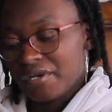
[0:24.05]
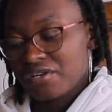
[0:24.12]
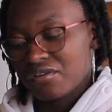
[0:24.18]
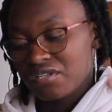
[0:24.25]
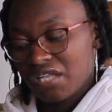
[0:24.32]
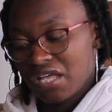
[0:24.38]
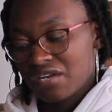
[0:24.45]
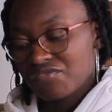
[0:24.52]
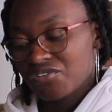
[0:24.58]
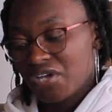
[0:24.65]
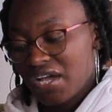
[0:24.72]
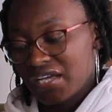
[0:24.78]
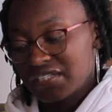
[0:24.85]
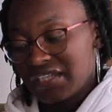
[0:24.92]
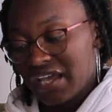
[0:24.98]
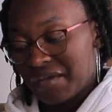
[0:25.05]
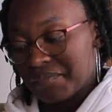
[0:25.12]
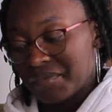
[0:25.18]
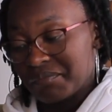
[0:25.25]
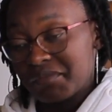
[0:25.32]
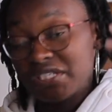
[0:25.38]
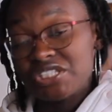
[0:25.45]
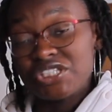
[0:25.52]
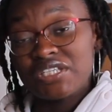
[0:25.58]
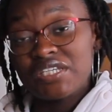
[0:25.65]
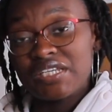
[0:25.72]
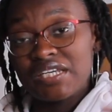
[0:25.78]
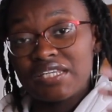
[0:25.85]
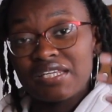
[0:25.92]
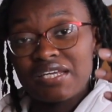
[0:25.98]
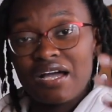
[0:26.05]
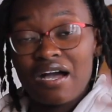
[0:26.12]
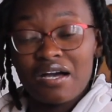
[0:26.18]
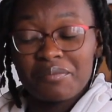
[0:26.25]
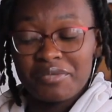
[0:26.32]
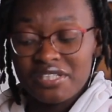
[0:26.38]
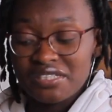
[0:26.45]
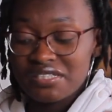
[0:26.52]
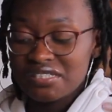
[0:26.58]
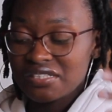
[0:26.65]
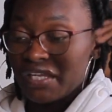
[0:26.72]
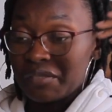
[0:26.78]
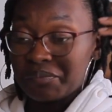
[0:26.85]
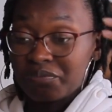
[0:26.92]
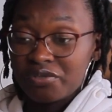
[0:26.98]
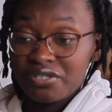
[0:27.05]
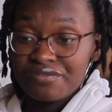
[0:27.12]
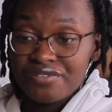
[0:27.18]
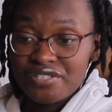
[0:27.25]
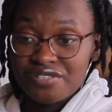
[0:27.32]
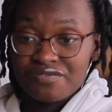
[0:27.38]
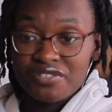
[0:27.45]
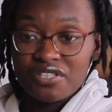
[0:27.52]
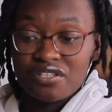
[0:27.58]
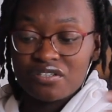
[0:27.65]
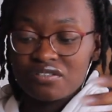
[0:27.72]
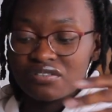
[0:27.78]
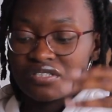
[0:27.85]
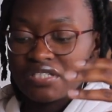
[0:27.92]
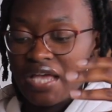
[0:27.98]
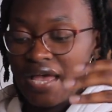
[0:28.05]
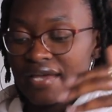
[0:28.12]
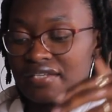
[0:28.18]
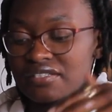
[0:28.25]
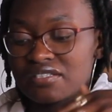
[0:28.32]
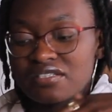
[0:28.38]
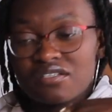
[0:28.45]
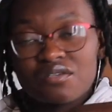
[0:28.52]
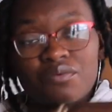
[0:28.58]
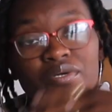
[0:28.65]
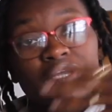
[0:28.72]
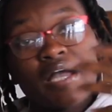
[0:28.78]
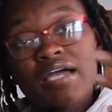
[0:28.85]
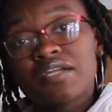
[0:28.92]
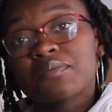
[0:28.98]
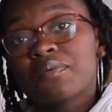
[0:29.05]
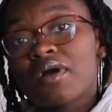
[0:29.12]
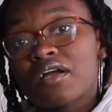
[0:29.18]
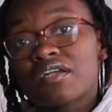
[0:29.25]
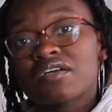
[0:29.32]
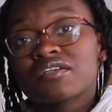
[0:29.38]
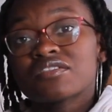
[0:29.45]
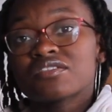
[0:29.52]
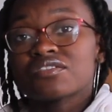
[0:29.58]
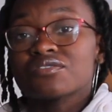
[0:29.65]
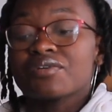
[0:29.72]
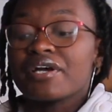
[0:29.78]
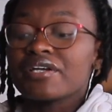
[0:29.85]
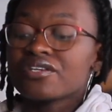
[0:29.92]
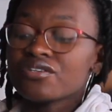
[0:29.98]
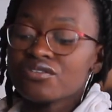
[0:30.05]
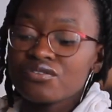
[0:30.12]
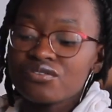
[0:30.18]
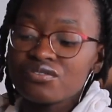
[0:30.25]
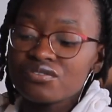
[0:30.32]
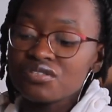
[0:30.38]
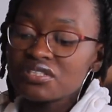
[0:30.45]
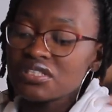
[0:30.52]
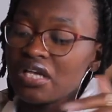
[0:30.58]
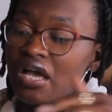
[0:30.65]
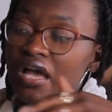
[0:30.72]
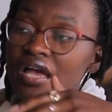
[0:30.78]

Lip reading: I know a lot of you guys have been mentioning in the comments in previous videos asking what kind of products do I use,